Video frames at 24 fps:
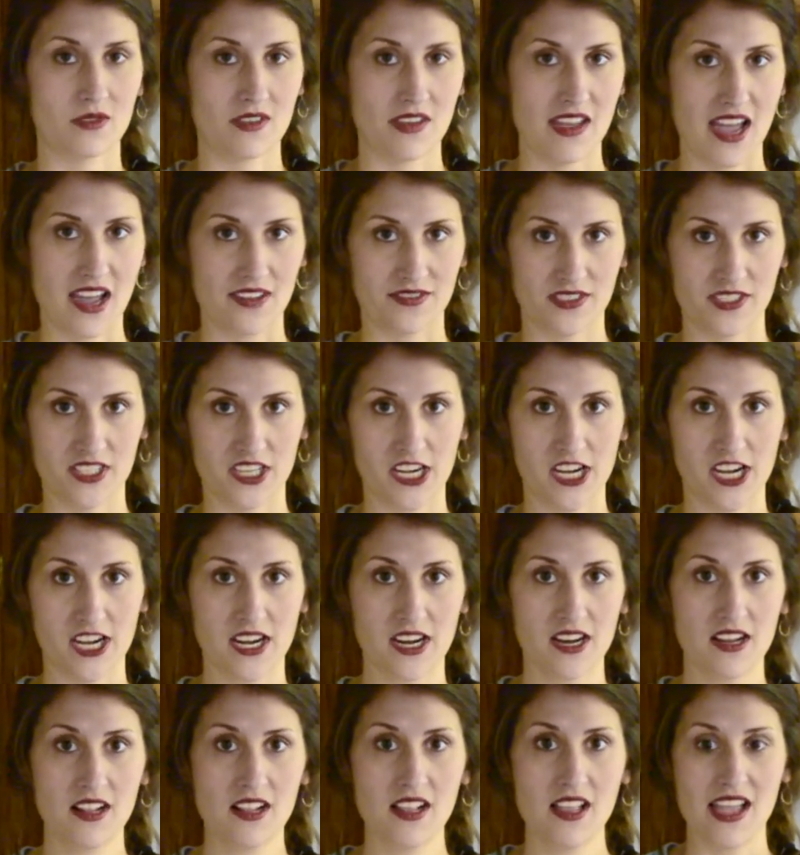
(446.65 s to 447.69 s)
after
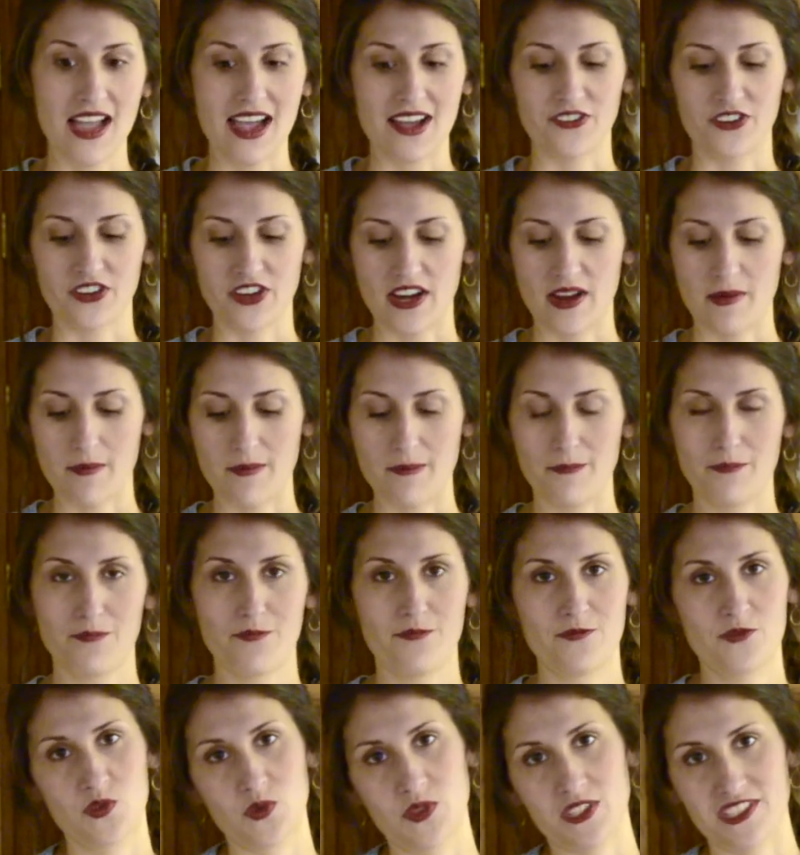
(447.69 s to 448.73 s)
I
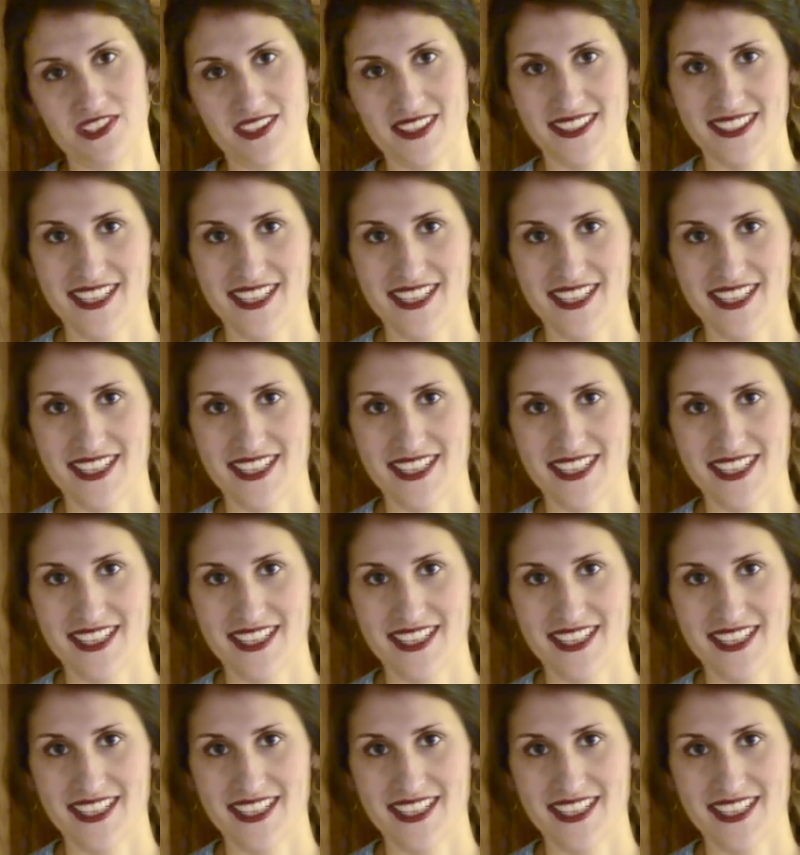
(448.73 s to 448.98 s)
switch these